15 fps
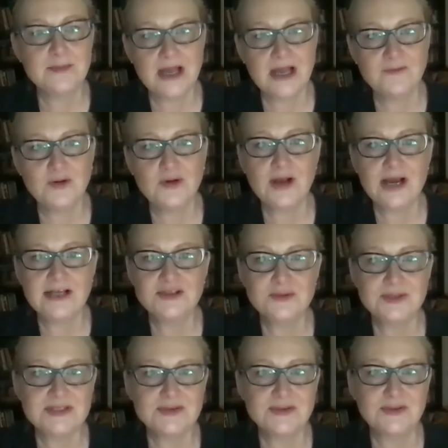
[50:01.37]
apply for
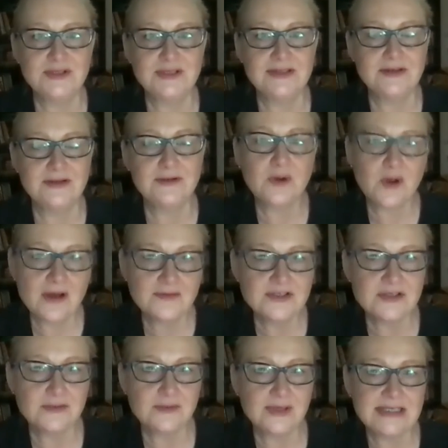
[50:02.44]
graduate school, and then they're off to
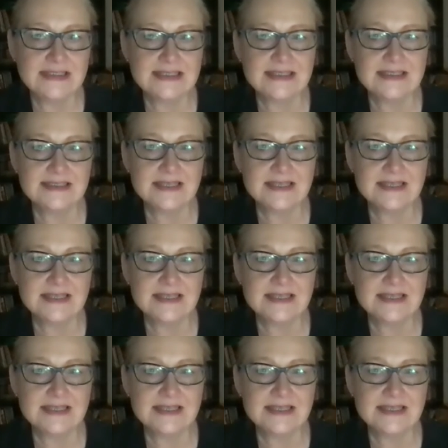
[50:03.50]
the races.